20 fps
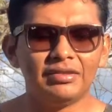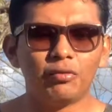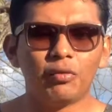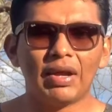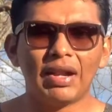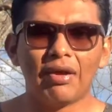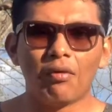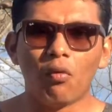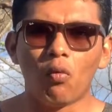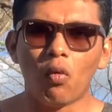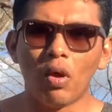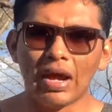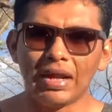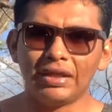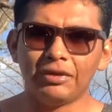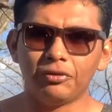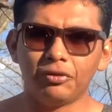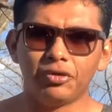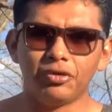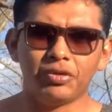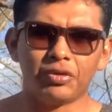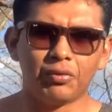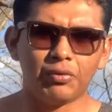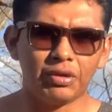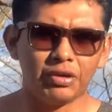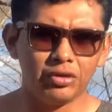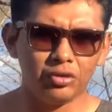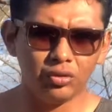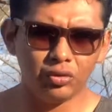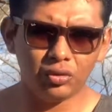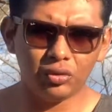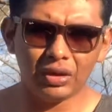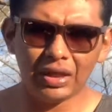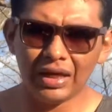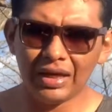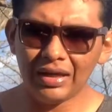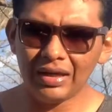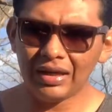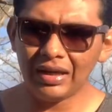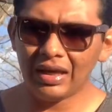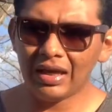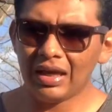what I wanted to share with you today,